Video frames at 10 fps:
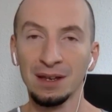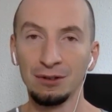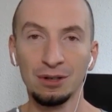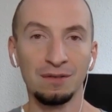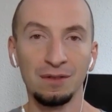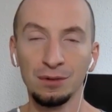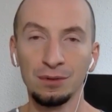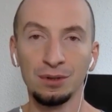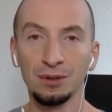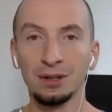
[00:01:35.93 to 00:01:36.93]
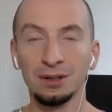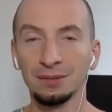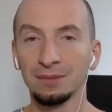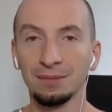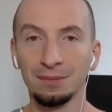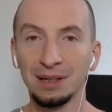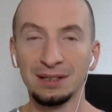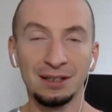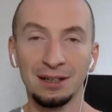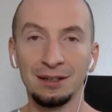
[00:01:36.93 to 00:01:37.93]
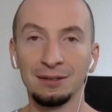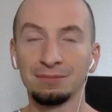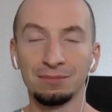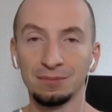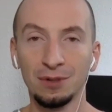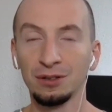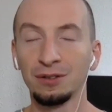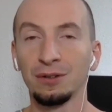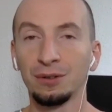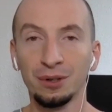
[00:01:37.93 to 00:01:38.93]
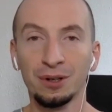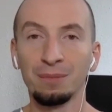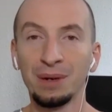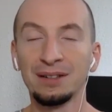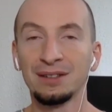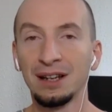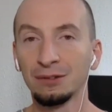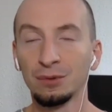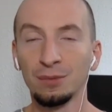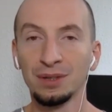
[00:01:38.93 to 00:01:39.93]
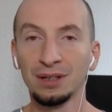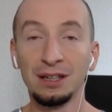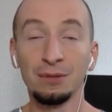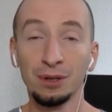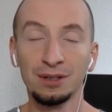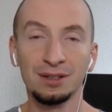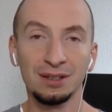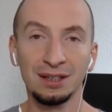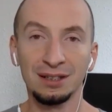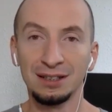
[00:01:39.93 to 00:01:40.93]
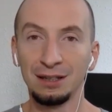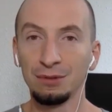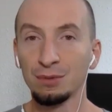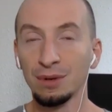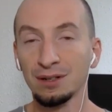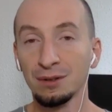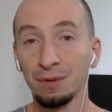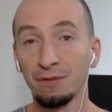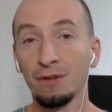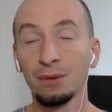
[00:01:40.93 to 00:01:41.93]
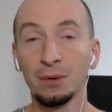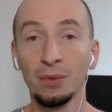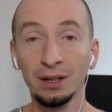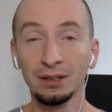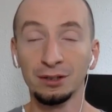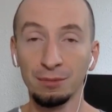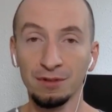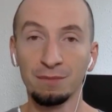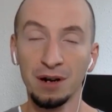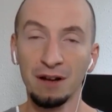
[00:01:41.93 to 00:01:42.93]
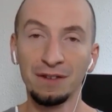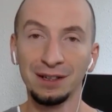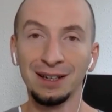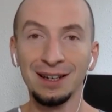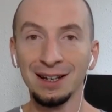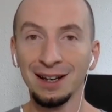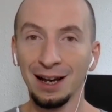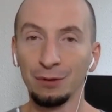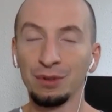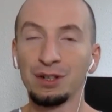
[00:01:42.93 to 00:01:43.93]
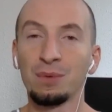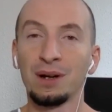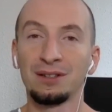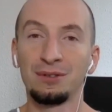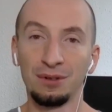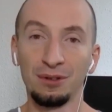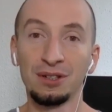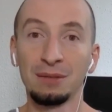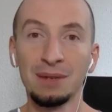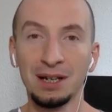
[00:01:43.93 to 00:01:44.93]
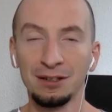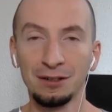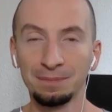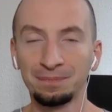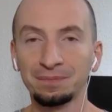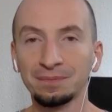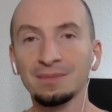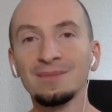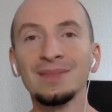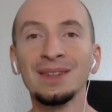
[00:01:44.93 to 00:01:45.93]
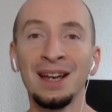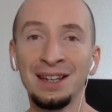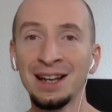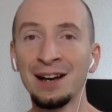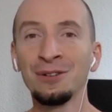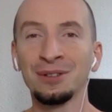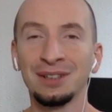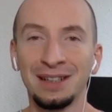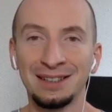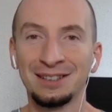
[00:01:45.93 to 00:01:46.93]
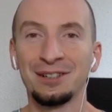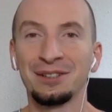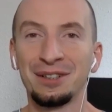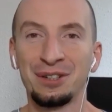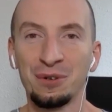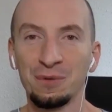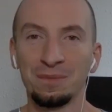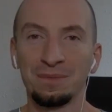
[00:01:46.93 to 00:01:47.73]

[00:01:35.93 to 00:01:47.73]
You can view basically all your campaigns and ad groups and keywords and see which ones are performing well in terms of profit and which ones you're losing money on. And now let's start the show.